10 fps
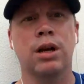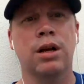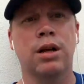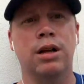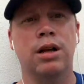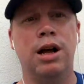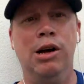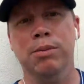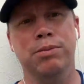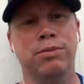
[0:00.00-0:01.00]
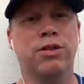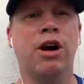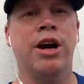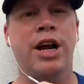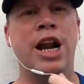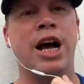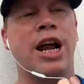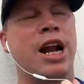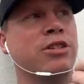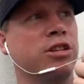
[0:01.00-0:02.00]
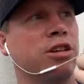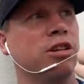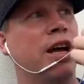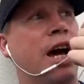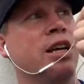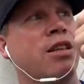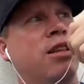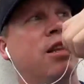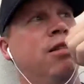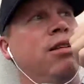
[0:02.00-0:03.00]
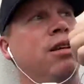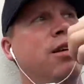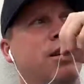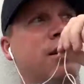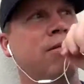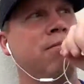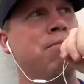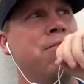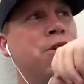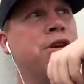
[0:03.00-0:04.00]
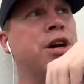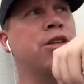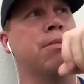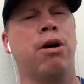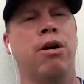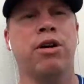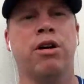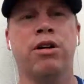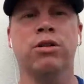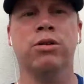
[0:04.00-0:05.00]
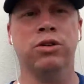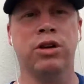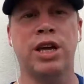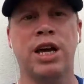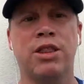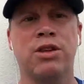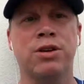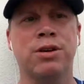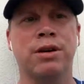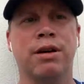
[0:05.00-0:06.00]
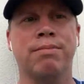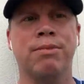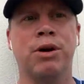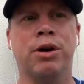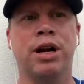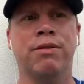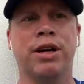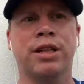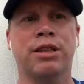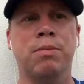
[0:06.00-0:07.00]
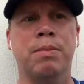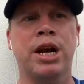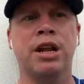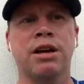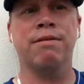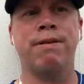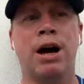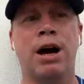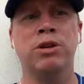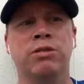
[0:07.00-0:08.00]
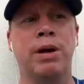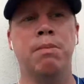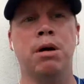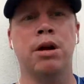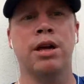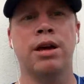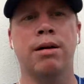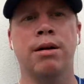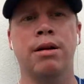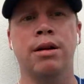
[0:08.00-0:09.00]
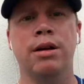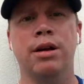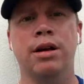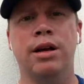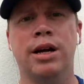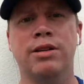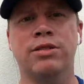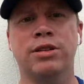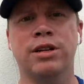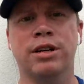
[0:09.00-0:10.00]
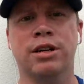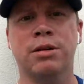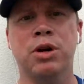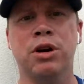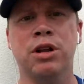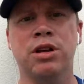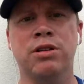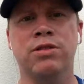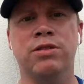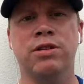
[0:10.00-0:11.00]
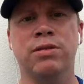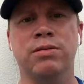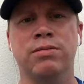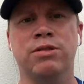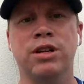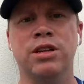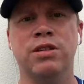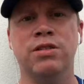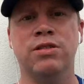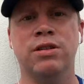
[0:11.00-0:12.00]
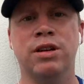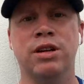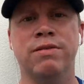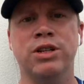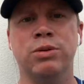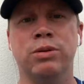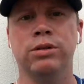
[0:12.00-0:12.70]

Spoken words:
Oh, sorry. And I was also adding that the other part of the article is looking at the, kind of like the humanity of how we spend money on as communities and cities and individuals.